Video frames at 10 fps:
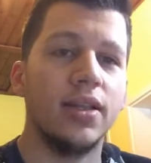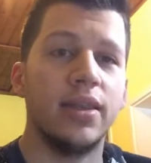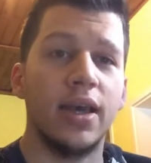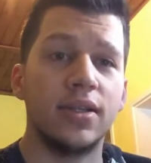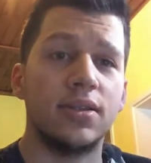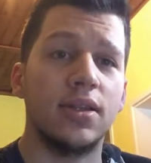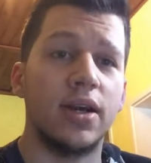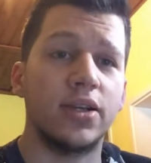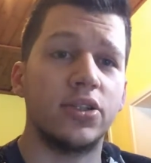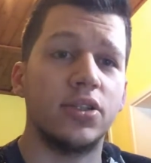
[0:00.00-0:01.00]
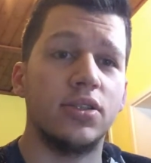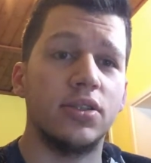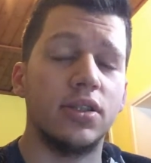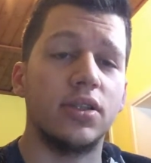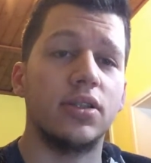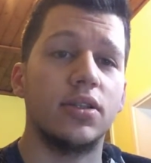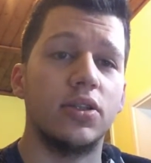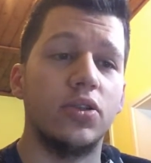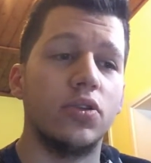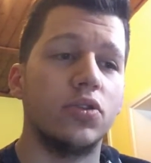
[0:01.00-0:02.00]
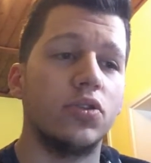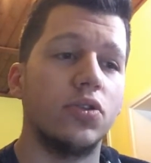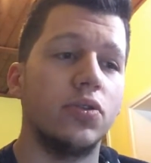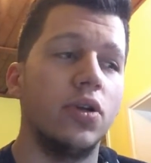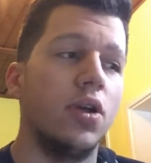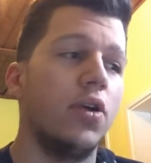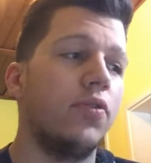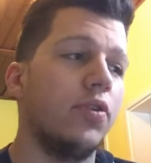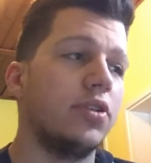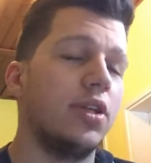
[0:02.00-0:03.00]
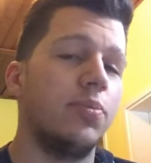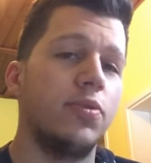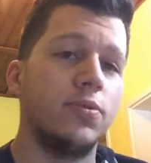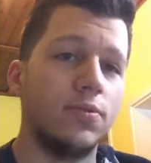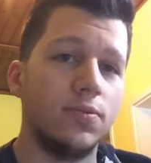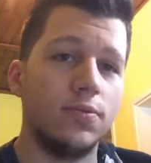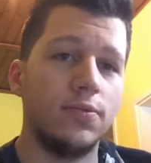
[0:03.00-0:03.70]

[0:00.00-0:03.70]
tax deductions. And, you know, so for example,